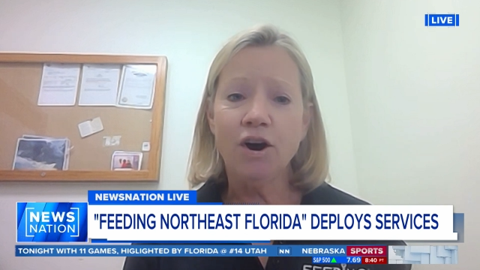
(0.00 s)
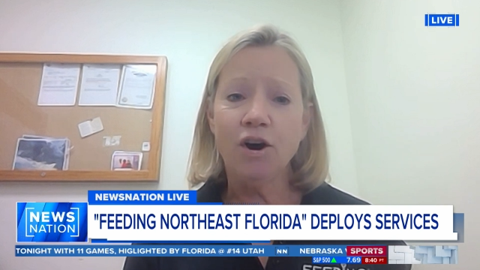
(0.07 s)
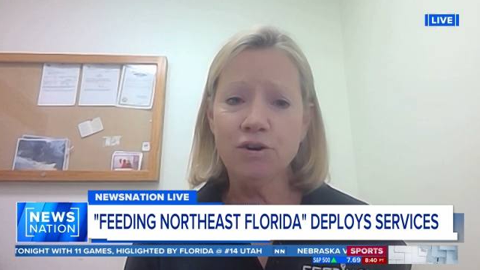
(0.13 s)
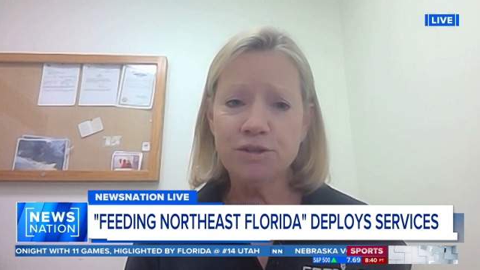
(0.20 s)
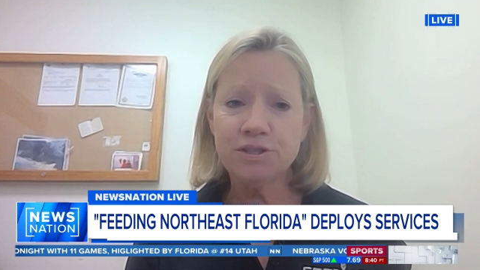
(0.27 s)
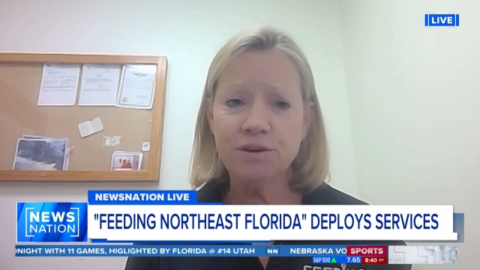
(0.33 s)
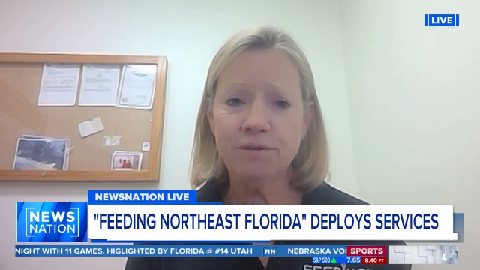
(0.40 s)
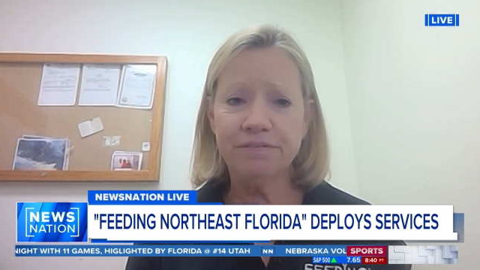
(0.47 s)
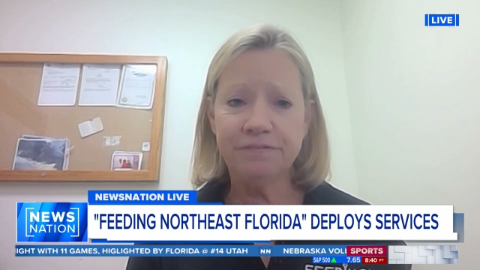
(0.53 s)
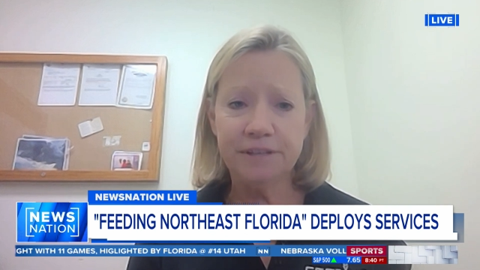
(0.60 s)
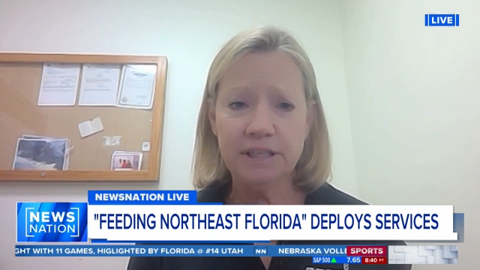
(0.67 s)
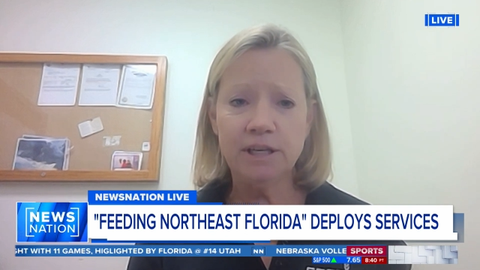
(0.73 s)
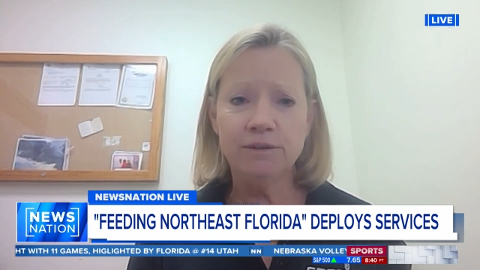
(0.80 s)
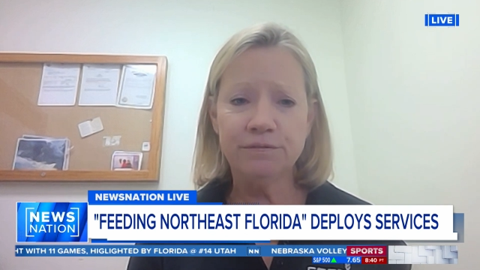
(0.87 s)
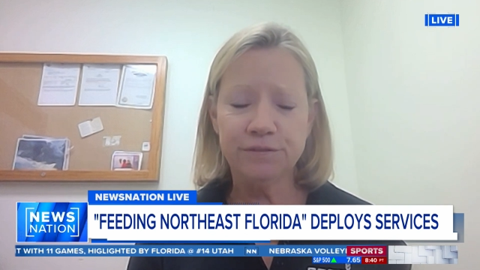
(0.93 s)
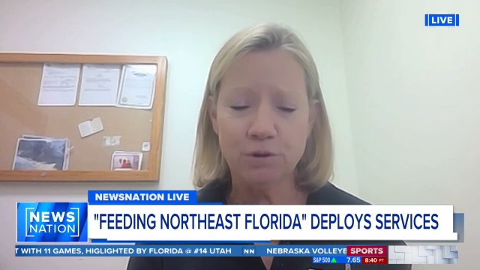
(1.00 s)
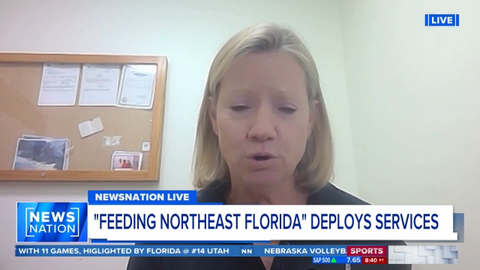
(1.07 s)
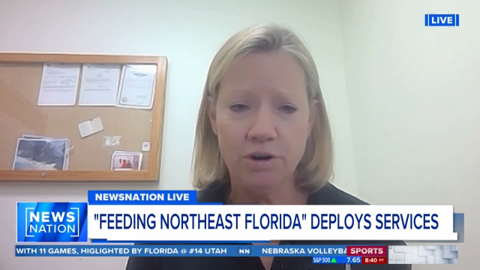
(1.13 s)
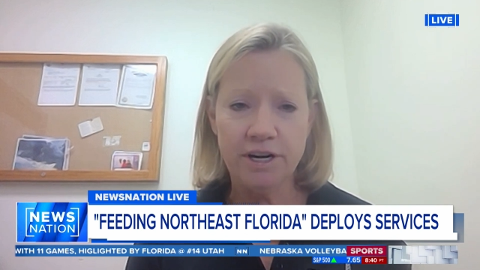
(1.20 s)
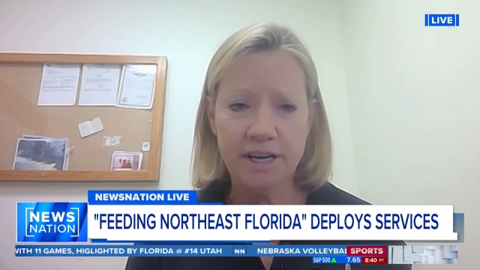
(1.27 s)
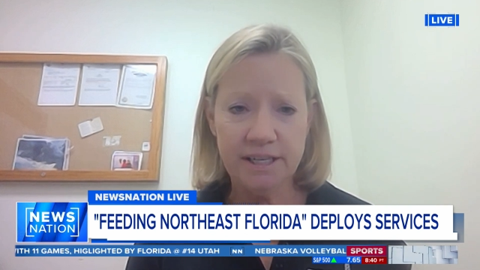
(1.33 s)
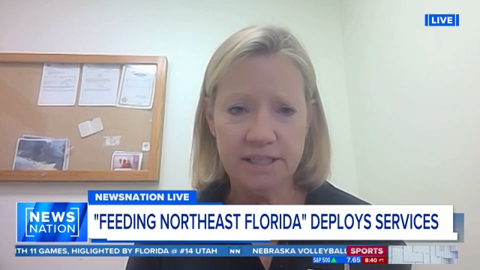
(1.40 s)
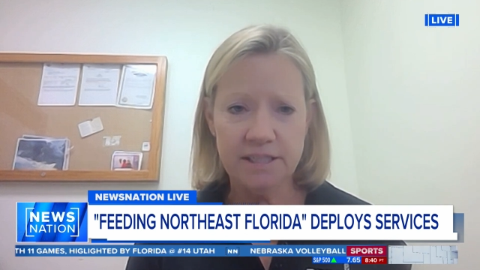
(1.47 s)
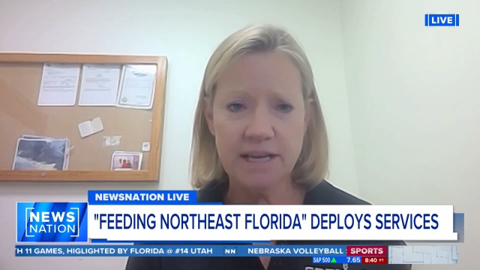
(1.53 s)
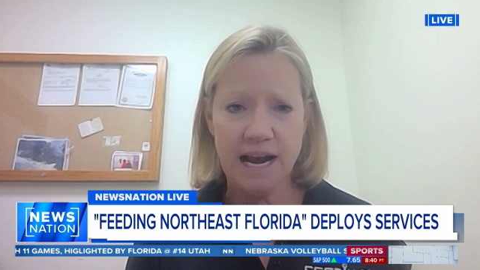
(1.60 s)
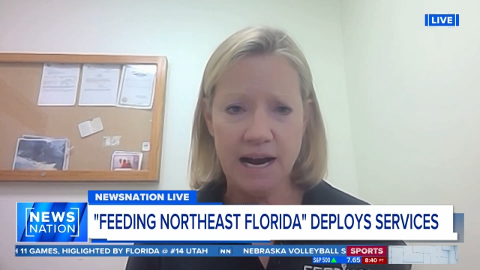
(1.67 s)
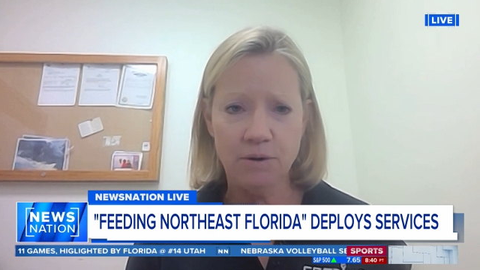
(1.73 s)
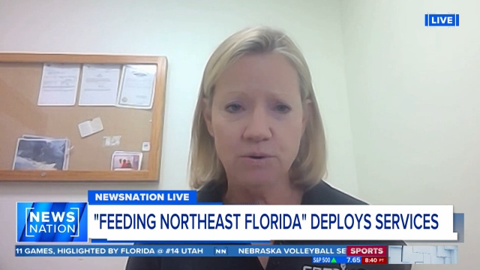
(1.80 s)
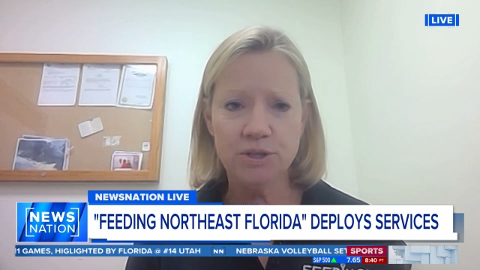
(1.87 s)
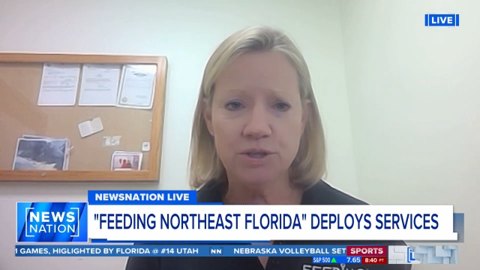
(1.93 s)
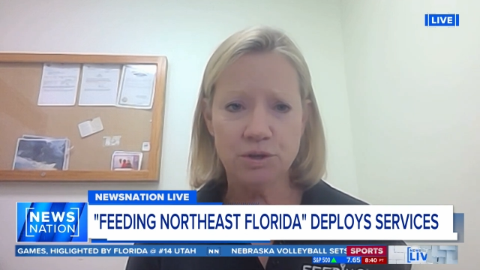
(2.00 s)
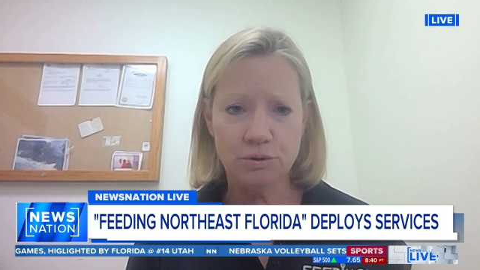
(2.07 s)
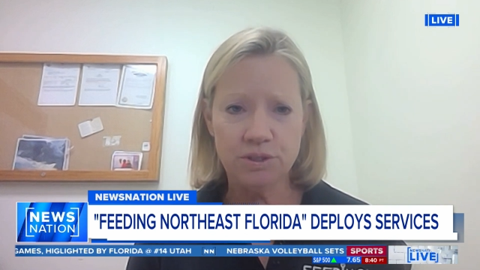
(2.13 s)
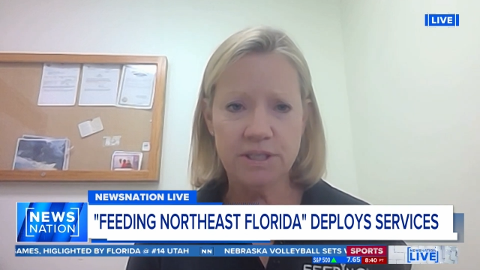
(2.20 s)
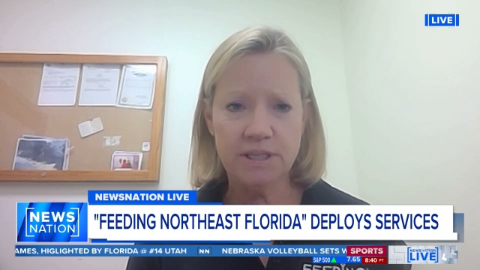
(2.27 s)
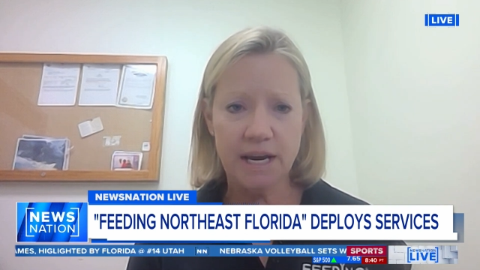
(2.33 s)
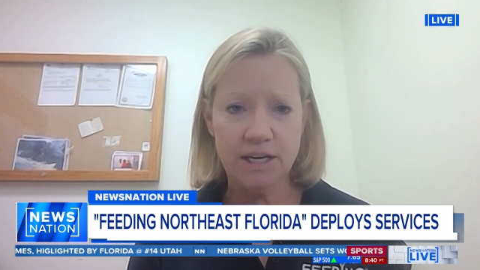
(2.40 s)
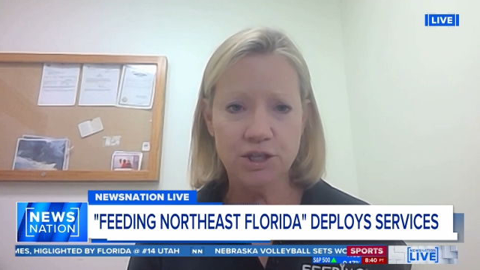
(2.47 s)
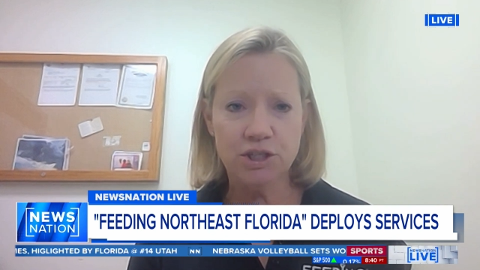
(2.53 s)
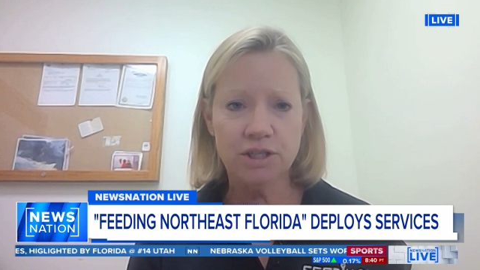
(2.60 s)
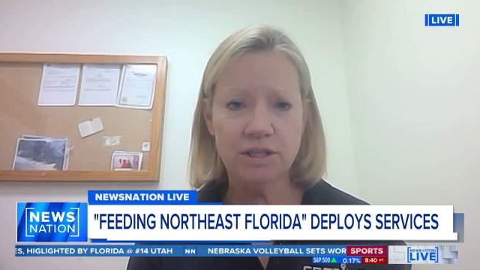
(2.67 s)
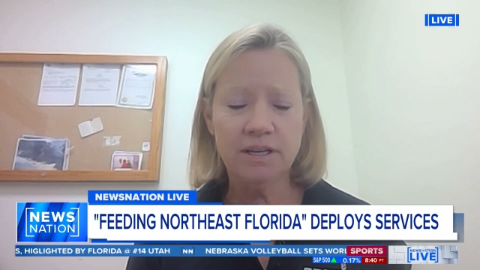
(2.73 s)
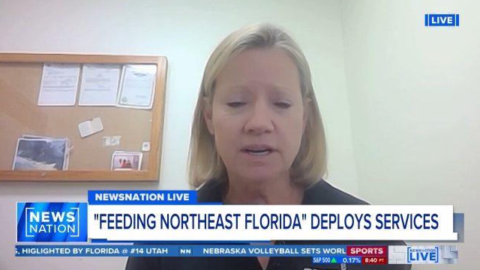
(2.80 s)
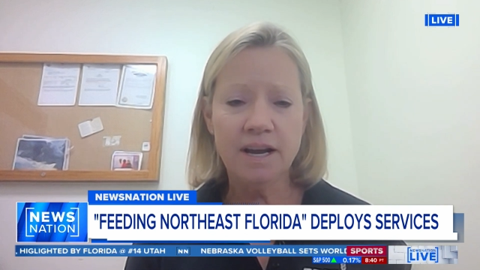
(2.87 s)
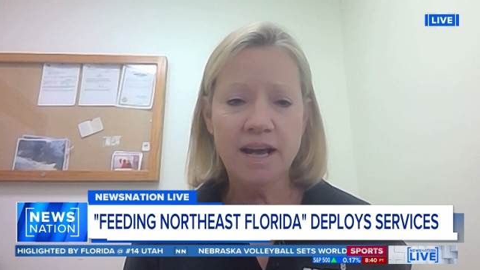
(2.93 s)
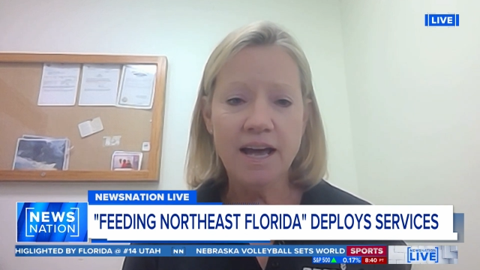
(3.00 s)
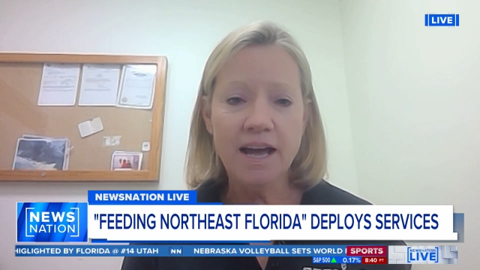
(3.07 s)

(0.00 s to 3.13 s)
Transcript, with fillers: Also, Feeding Florida is our association